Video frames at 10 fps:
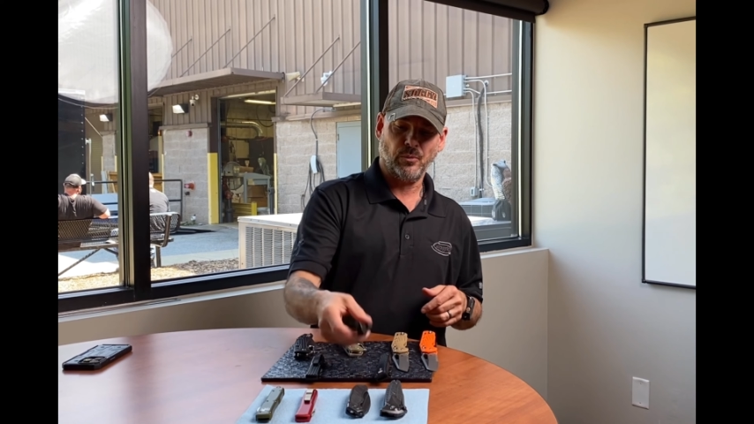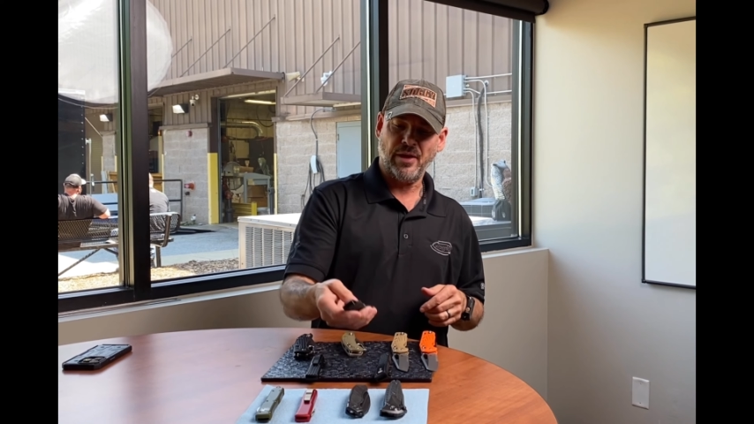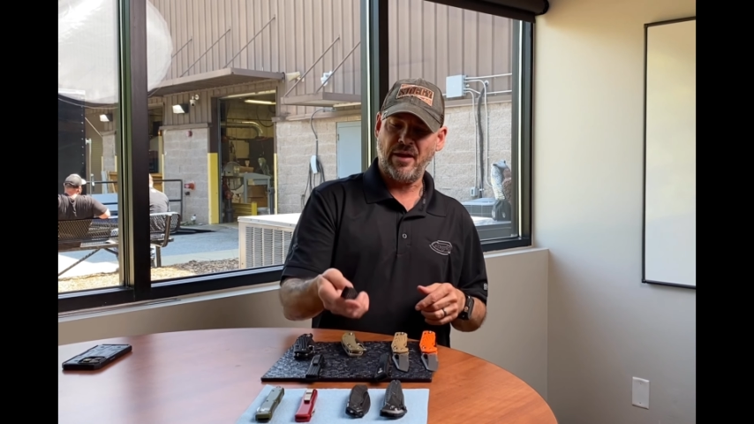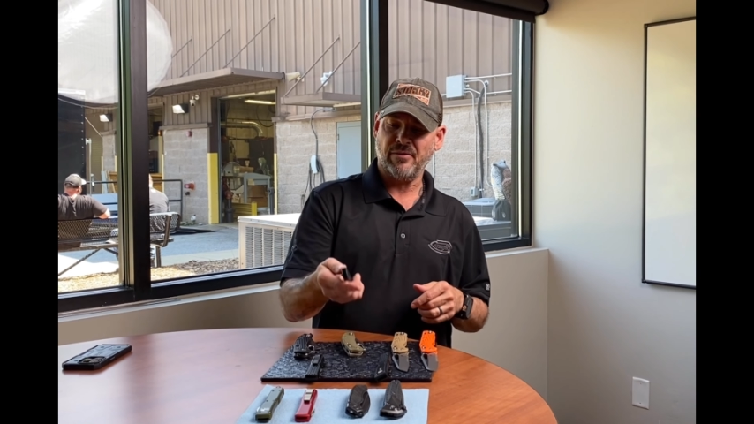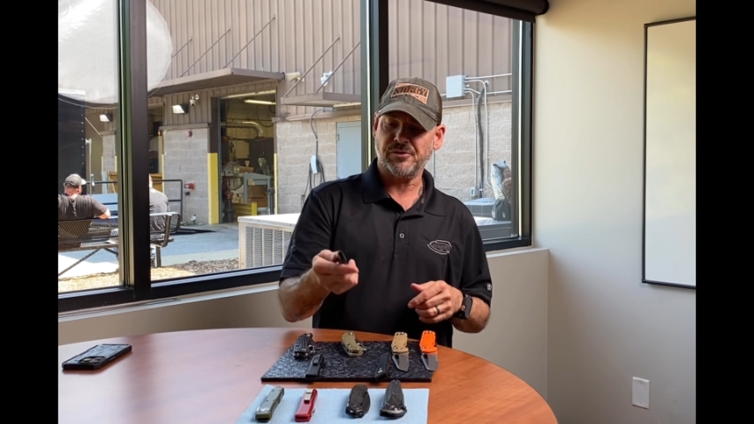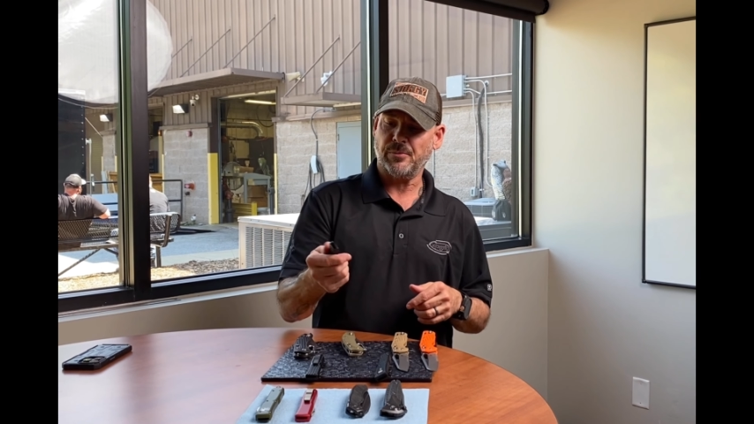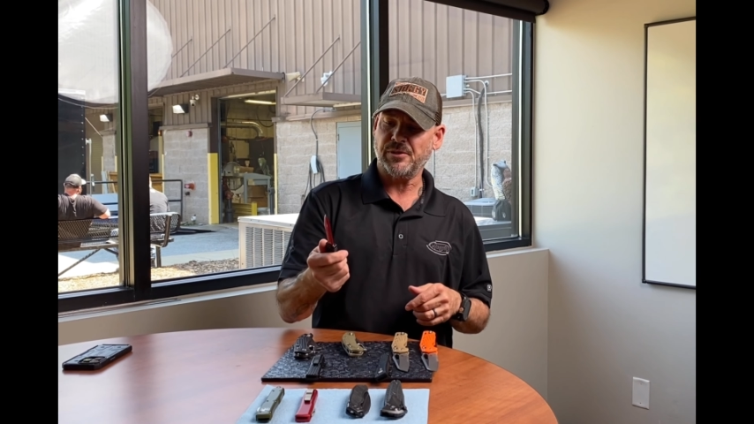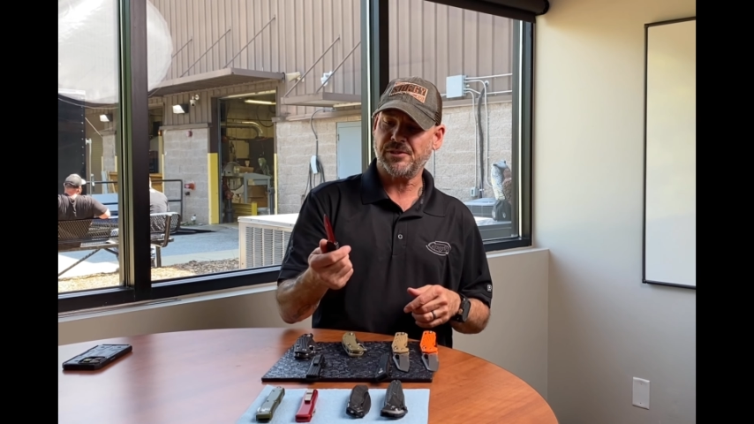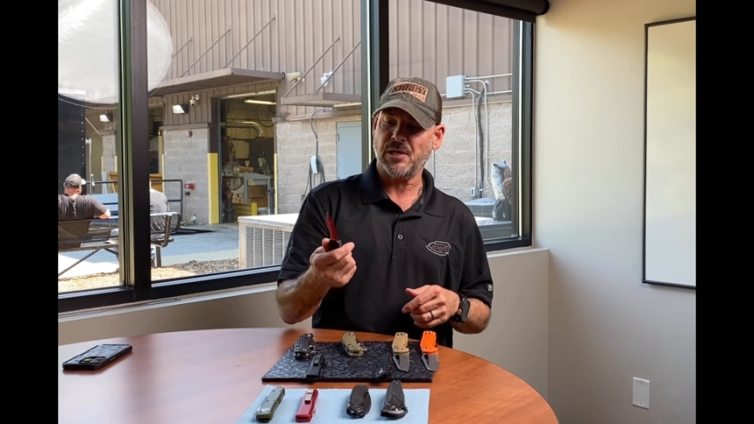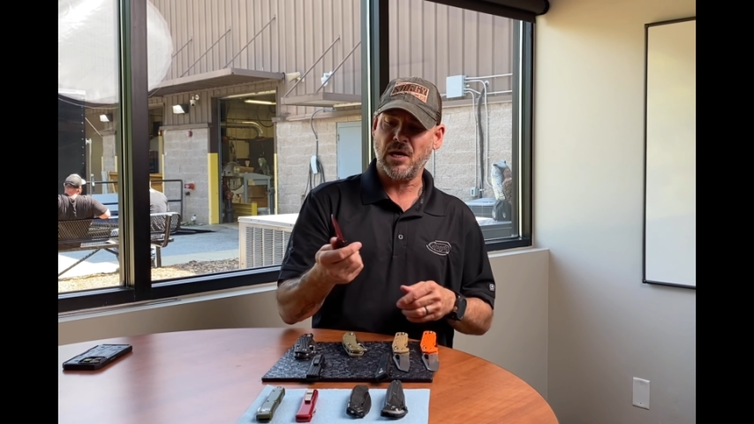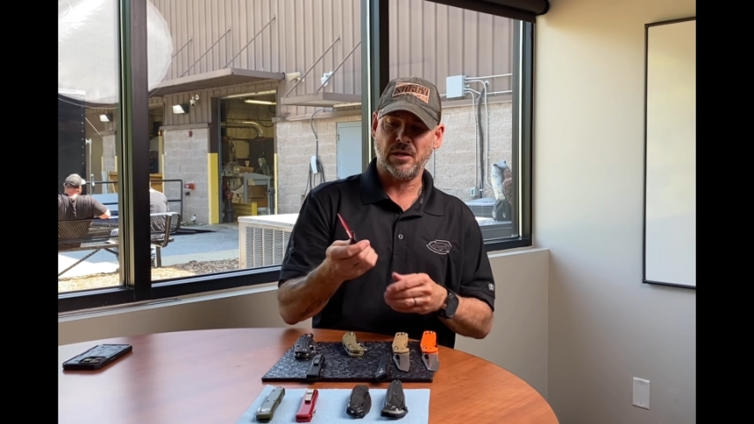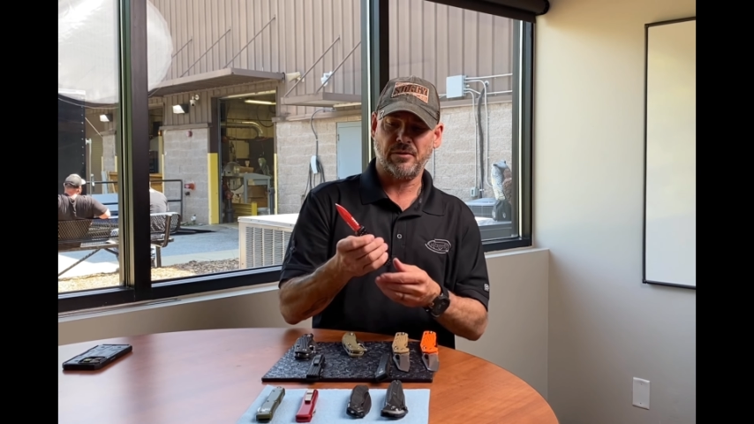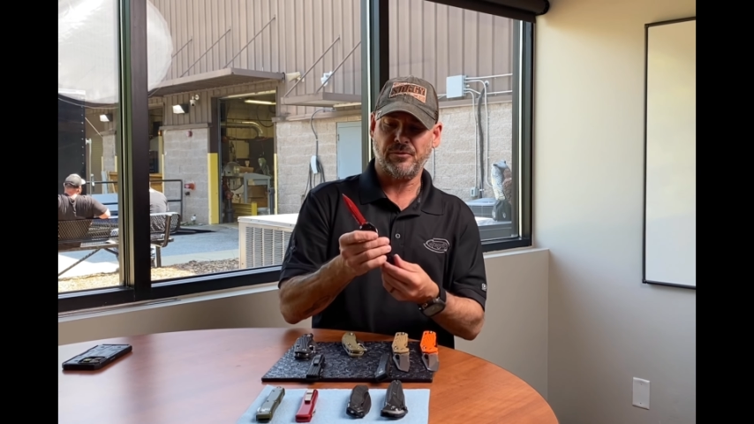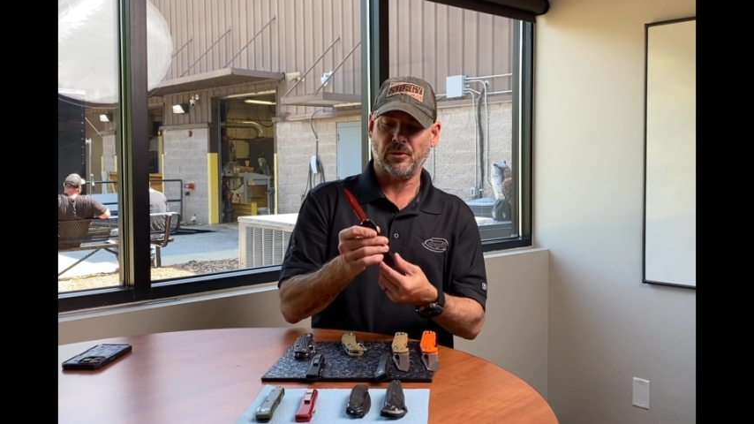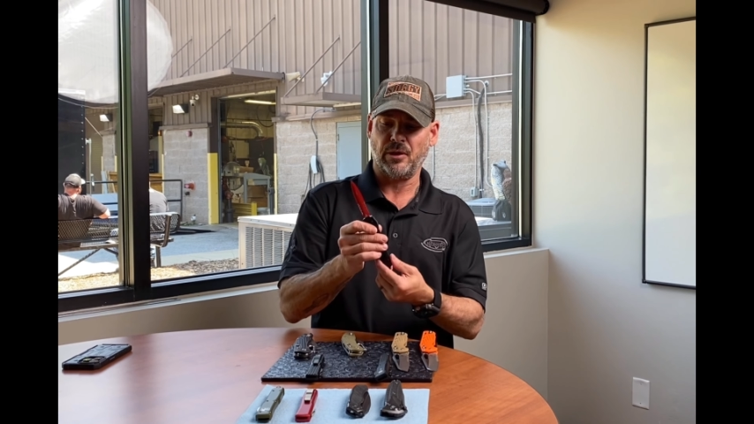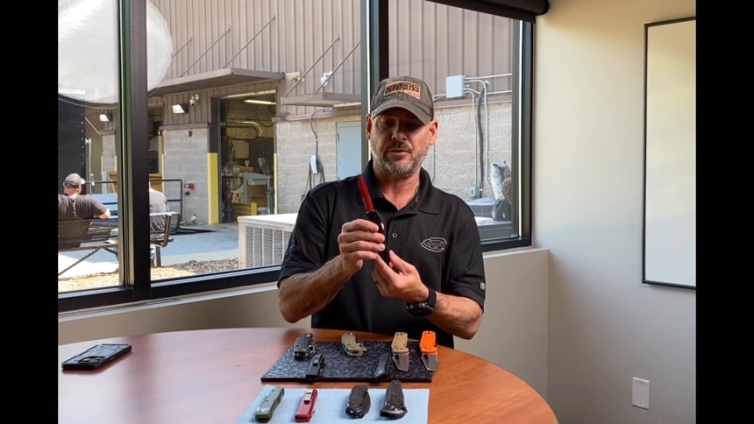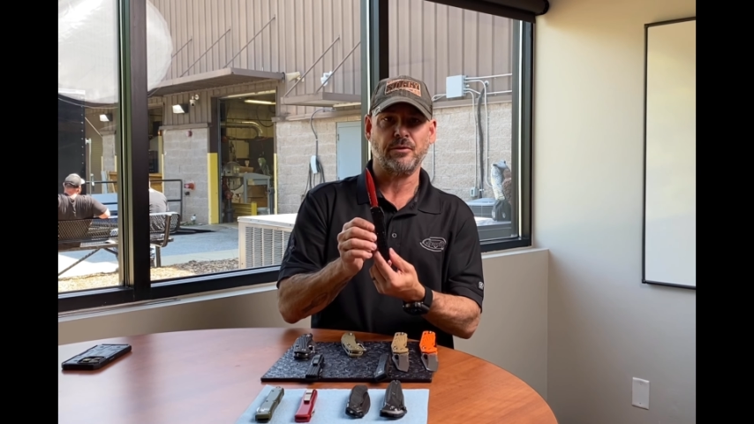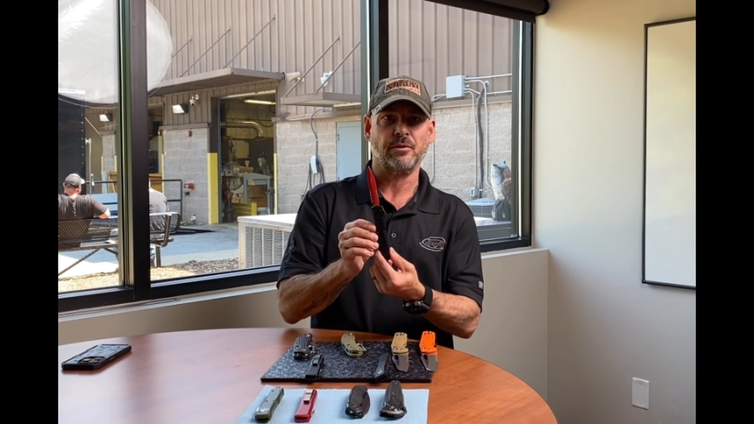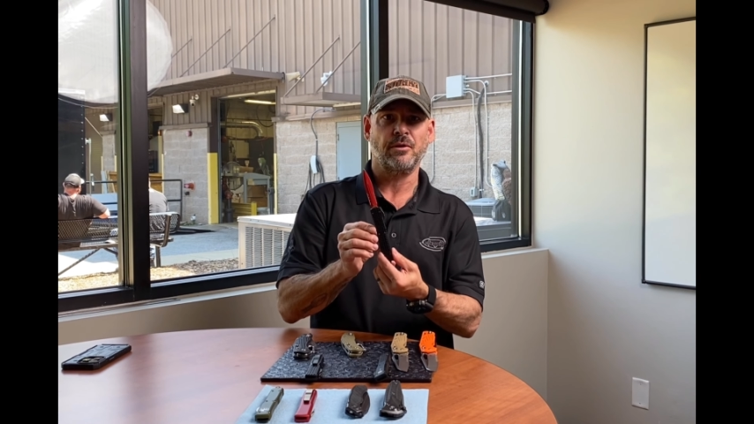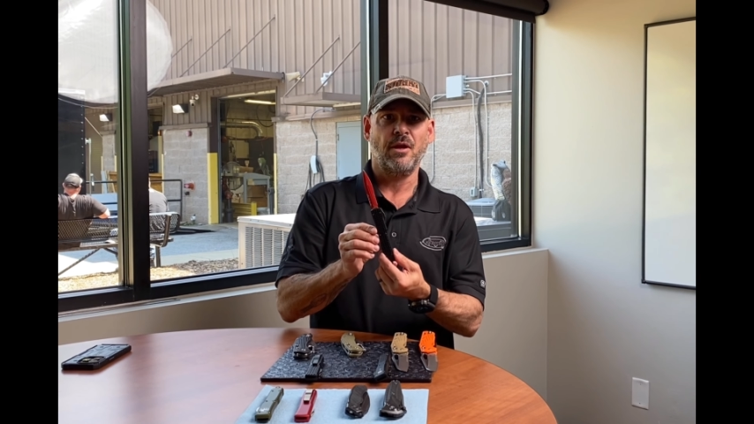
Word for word: we have some in stock if you'd like to